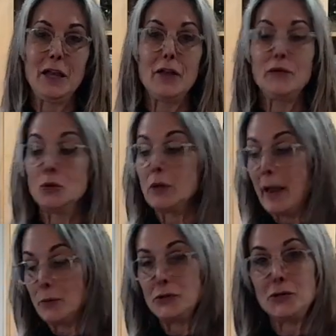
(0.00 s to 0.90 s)
If you
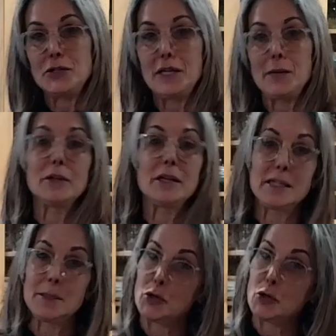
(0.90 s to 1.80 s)
like what you see, please
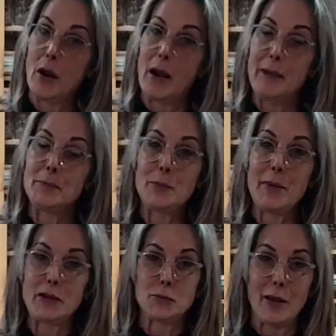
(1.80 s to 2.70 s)
subscribe to
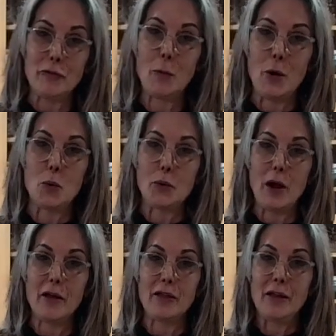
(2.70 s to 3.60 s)
Beth's Bountiful Bone
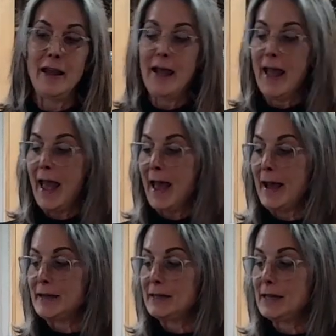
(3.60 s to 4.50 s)
Broth.
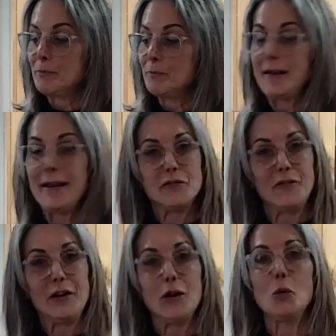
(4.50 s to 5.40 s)
And my next
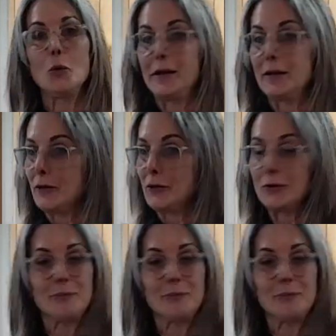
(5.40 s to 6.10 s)
video will be another